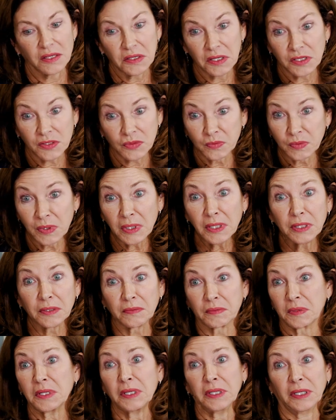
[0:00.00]
is really,
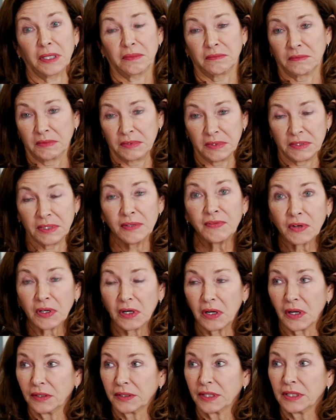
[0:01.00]
really
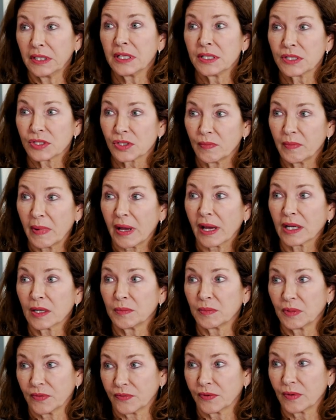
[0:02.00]
difficult and
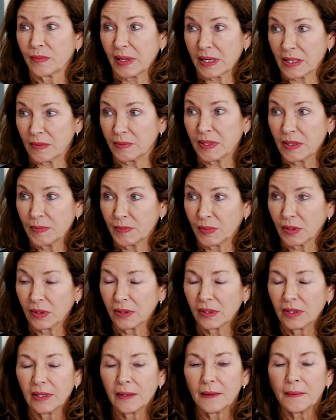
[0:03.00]
insurmountable for many
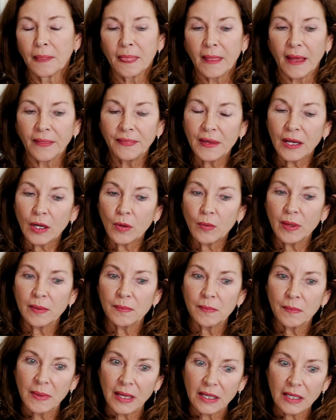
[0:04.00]
people. I think
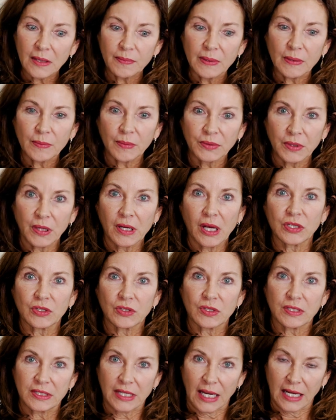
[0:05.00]
what many people don't
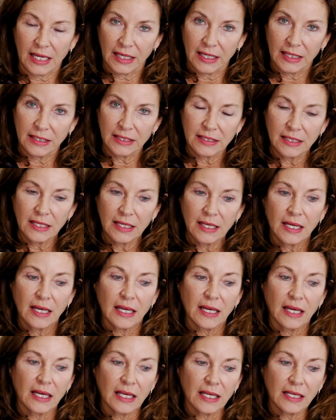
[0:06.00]
understand
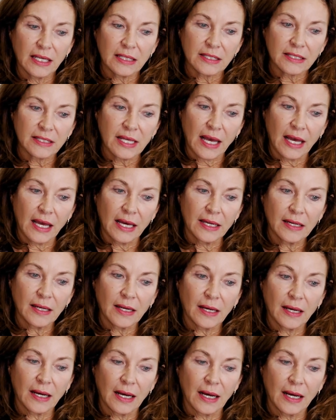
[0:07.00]
is
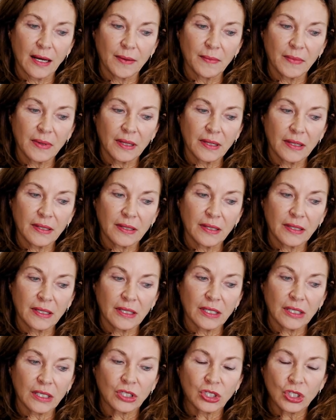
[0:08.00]
that
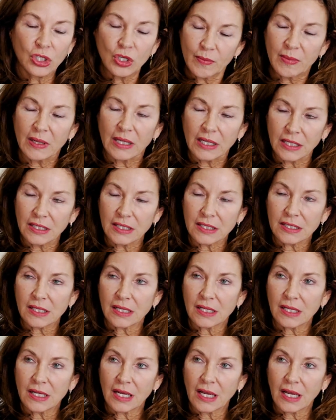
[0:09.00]
humans